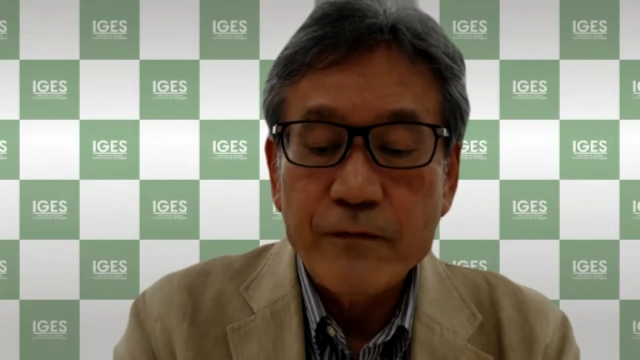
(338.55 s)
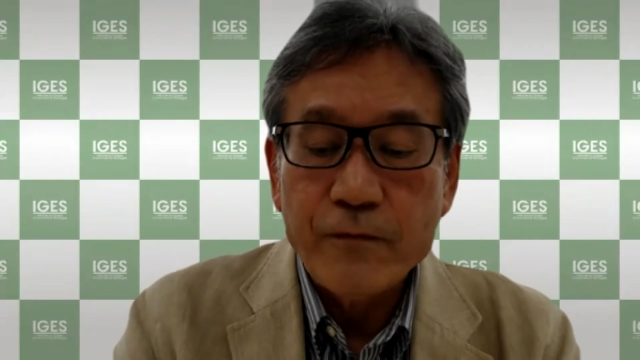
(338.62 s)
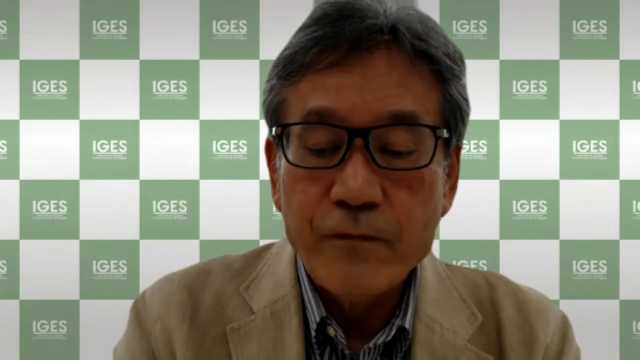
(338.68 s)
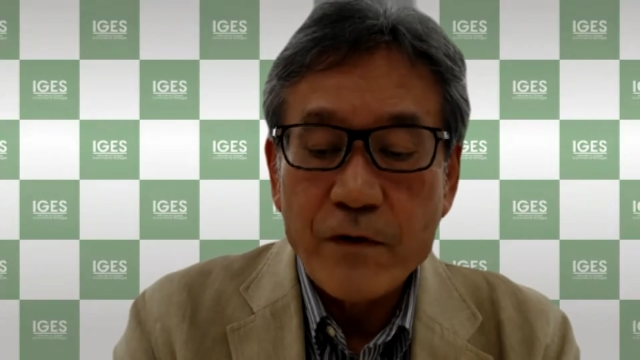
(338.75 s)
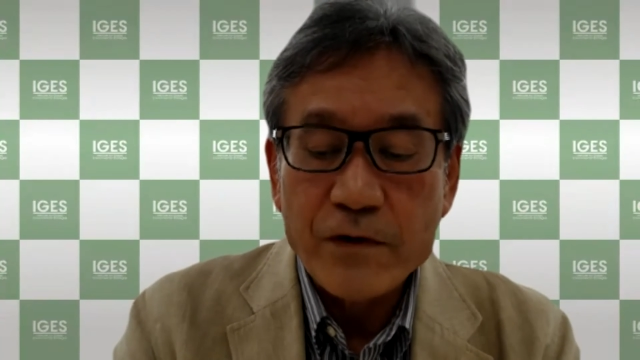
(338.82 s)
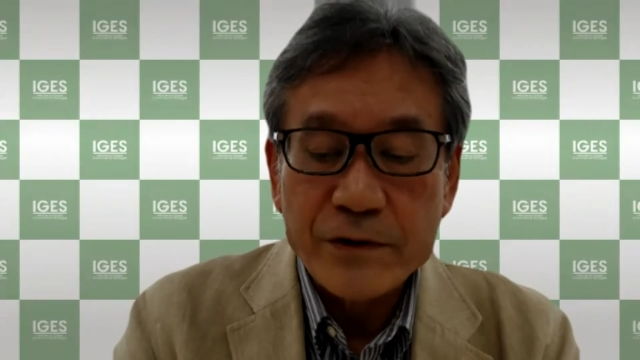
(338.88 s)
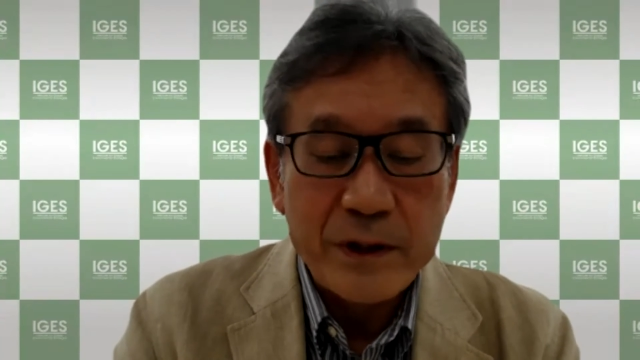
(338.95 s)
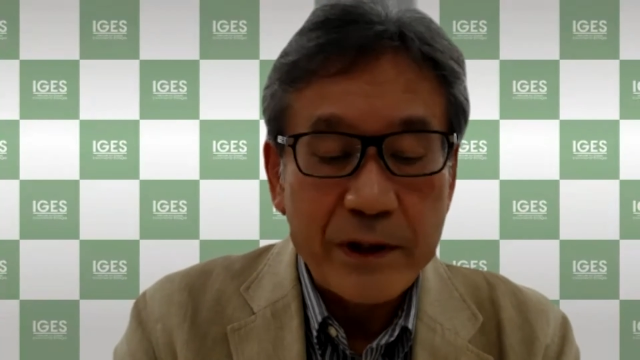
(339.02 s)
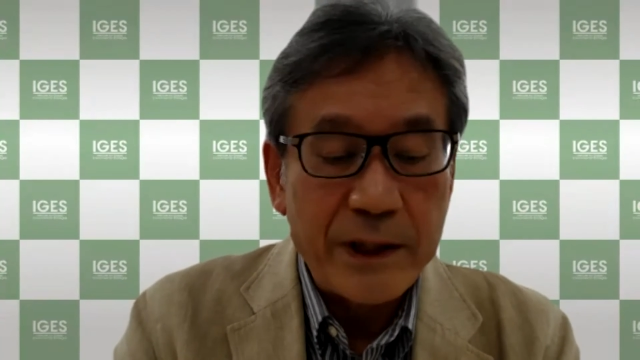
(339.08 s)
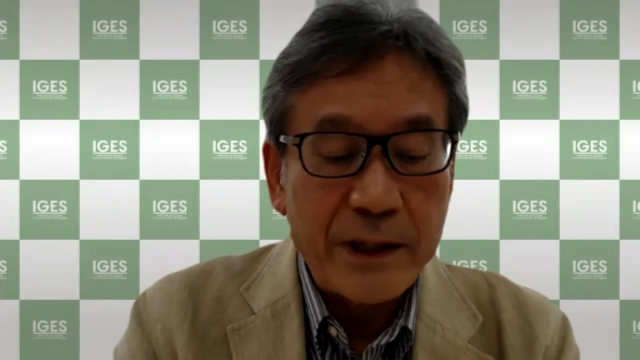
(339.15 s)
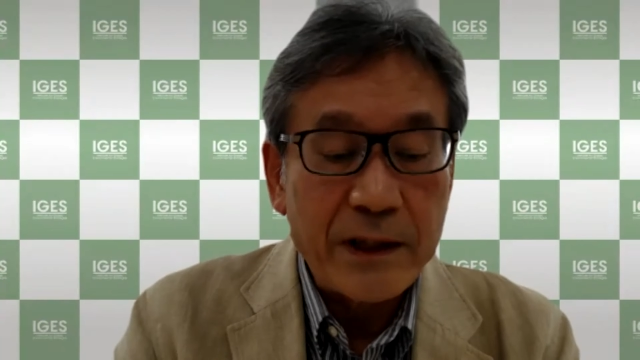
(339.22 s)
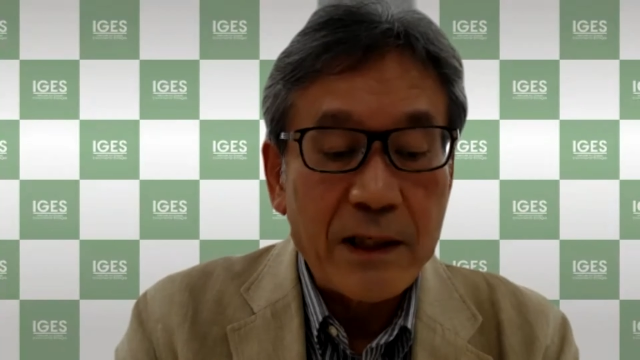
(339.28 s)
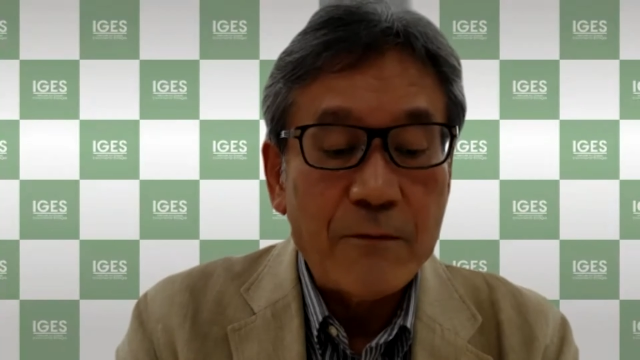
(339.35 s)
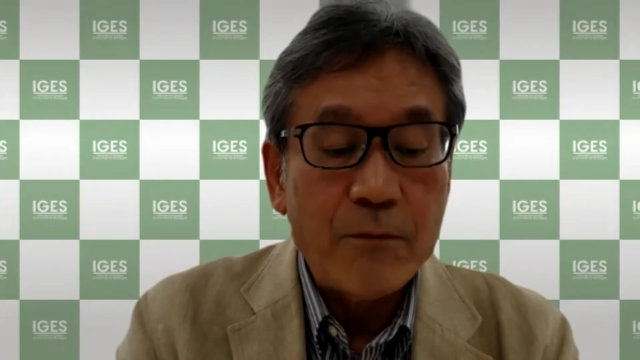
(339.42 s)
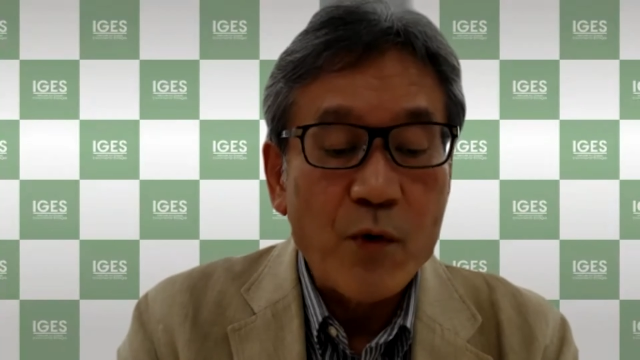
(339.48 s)
fostering
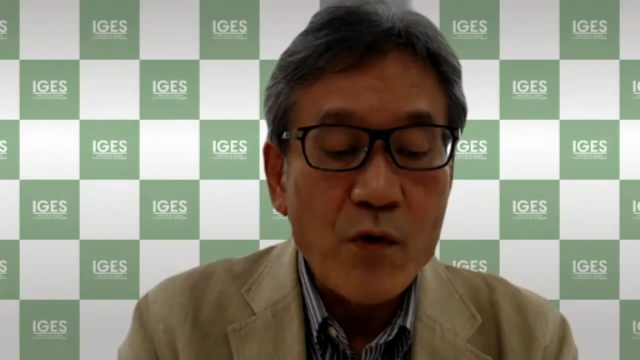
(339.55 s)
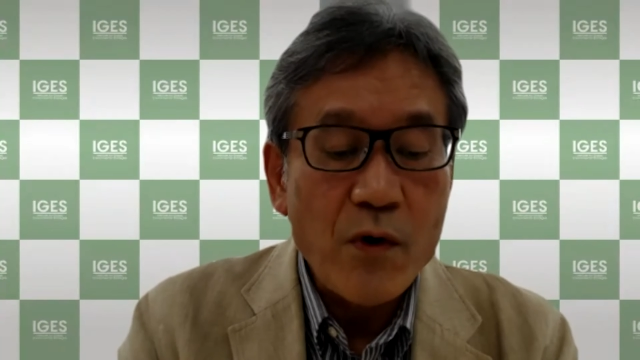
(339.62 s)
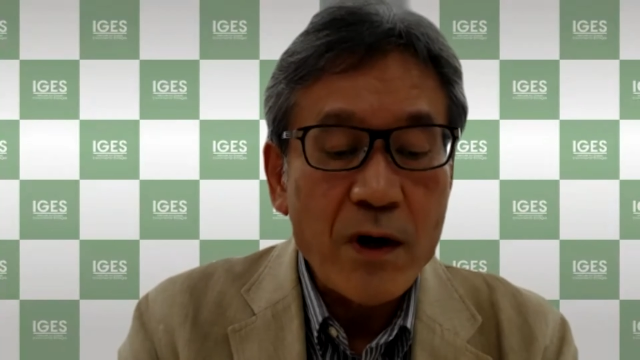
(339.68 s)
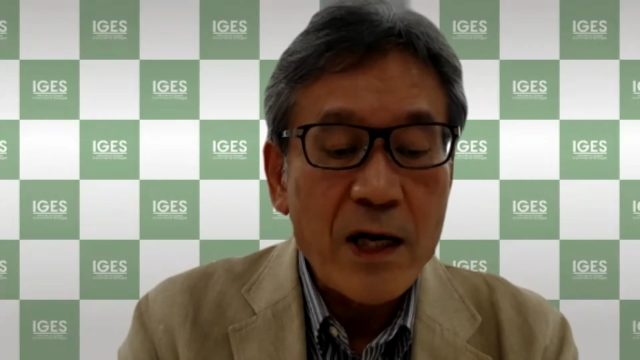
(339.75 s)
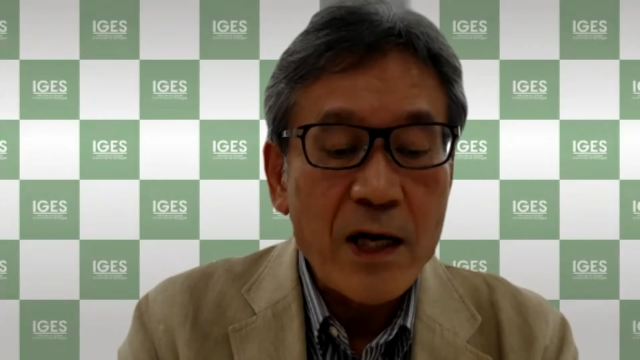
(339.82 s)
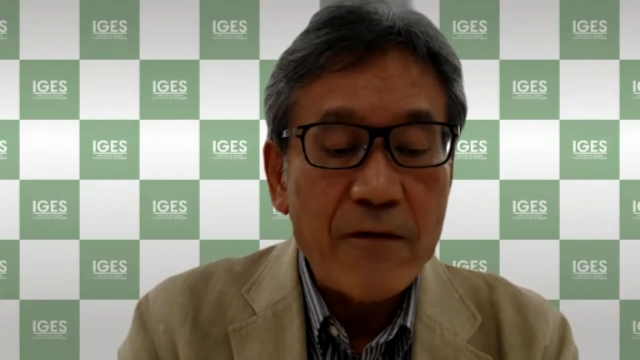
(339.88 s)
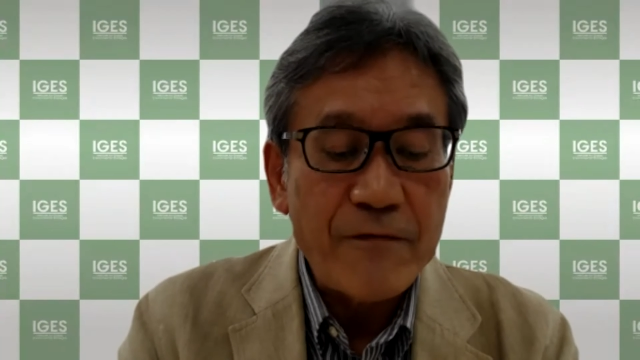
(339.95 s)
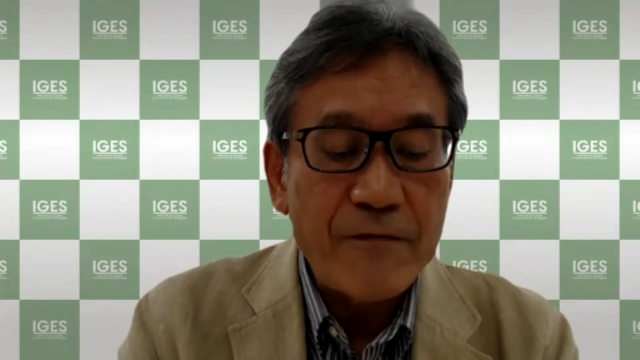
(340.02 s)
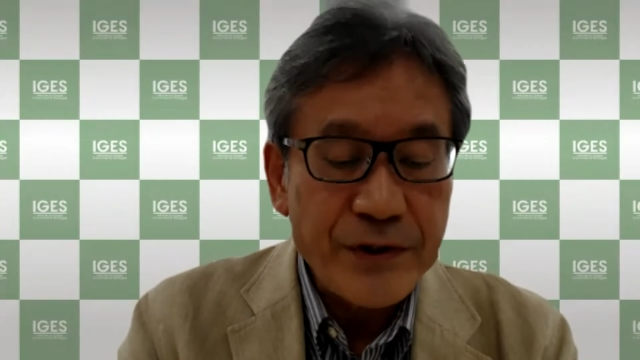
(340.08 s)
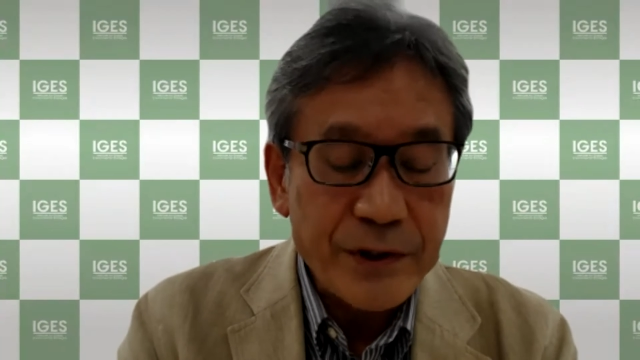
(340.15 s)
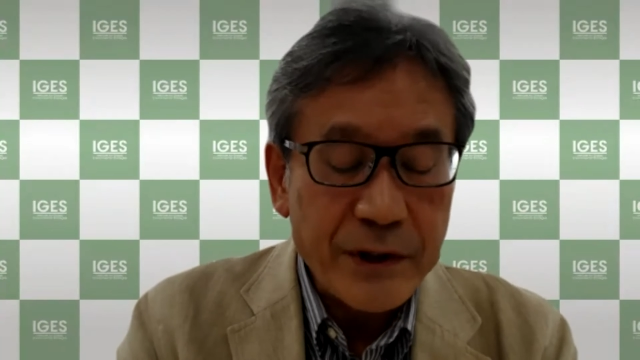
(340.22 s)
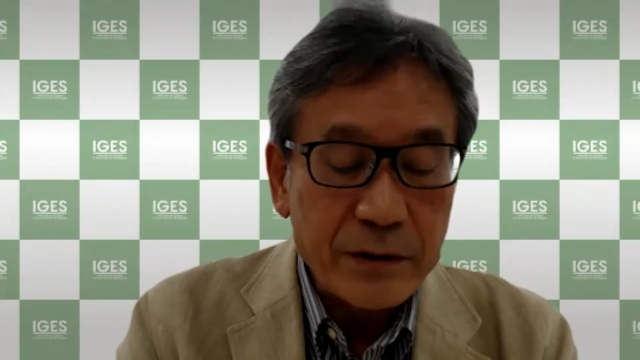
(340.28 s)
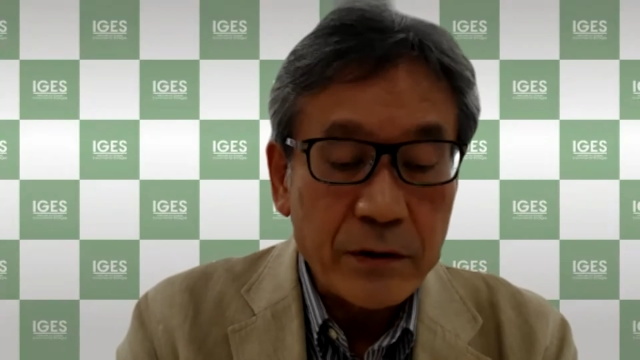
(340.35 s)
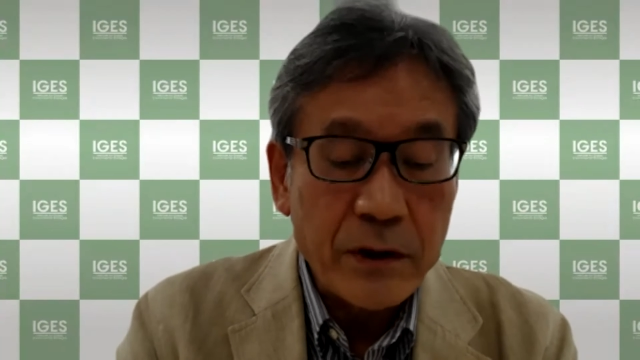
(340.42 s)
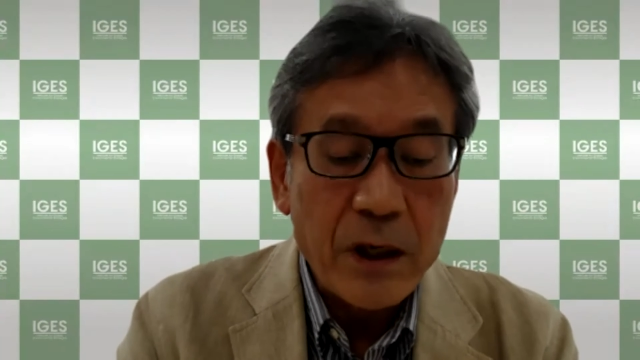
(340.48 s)
a more
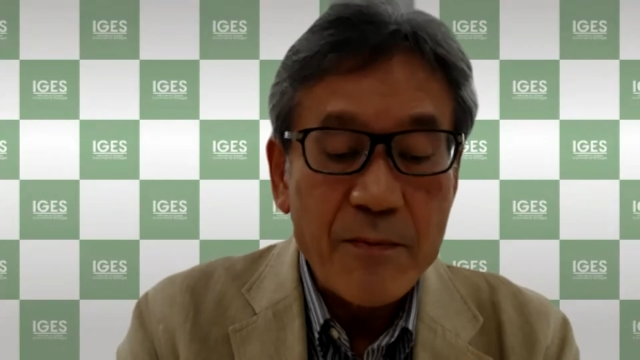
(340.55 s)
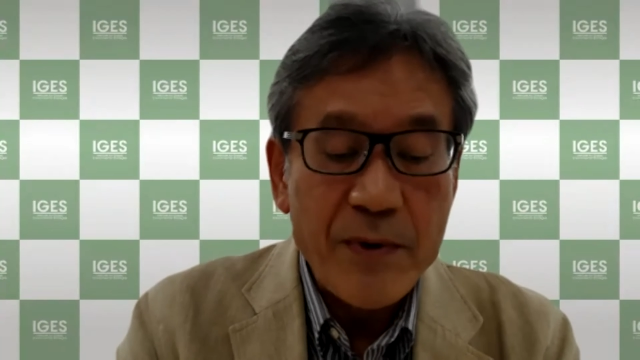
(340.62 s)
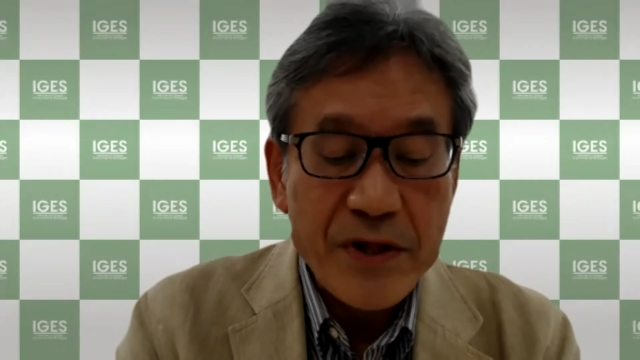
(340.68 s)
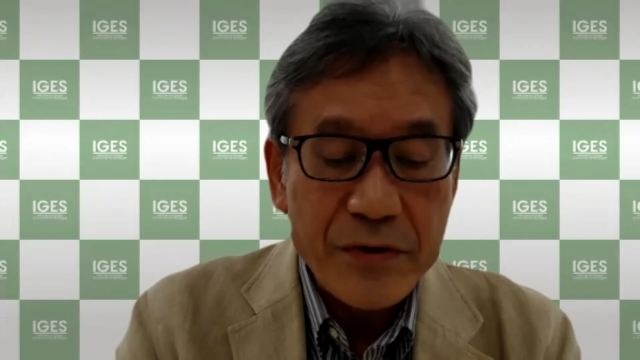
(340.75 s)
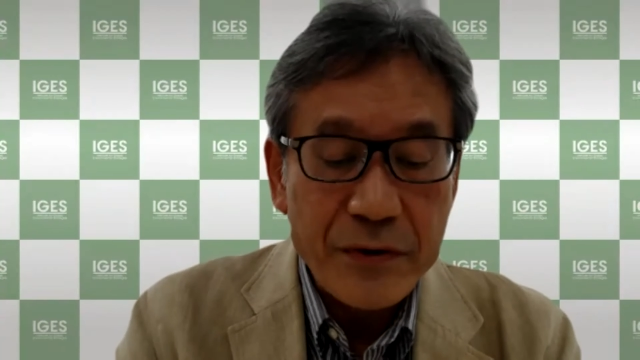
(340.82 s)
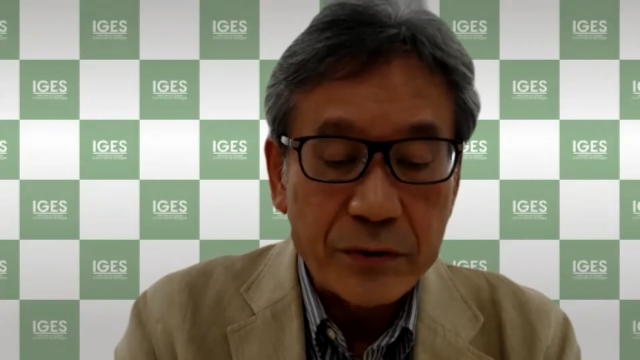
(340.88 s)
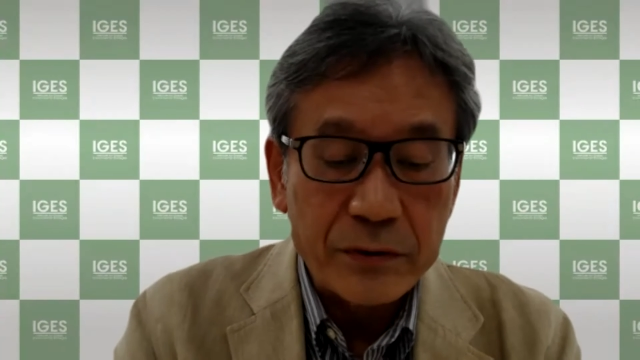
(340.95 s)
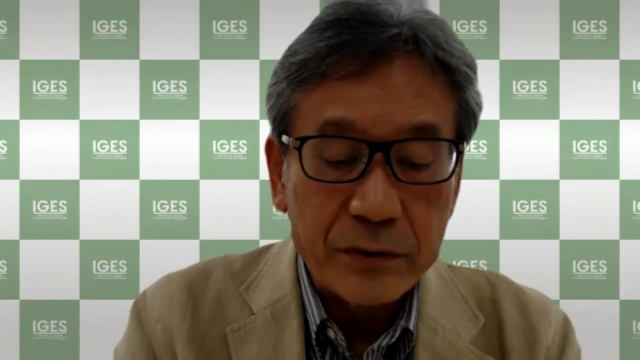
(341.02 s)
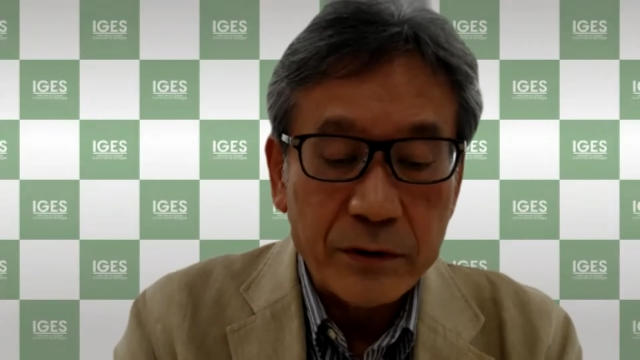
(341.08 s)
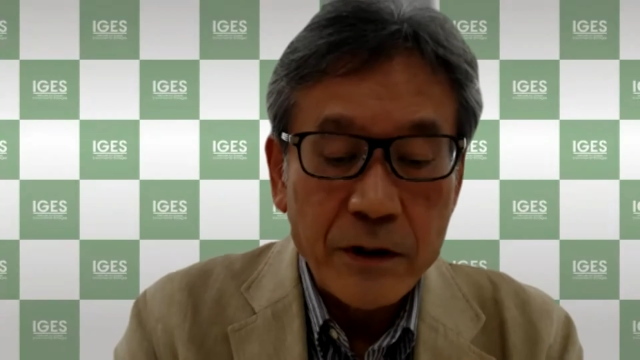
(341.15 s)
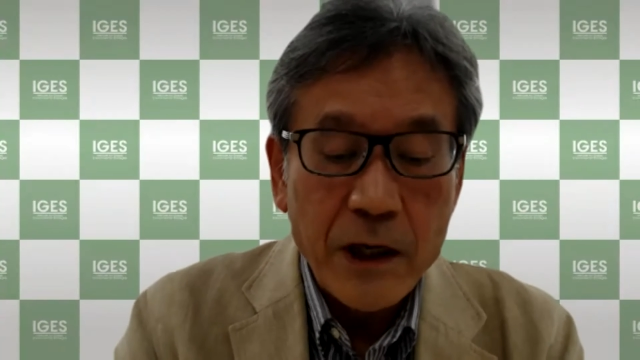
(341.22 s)
efficient method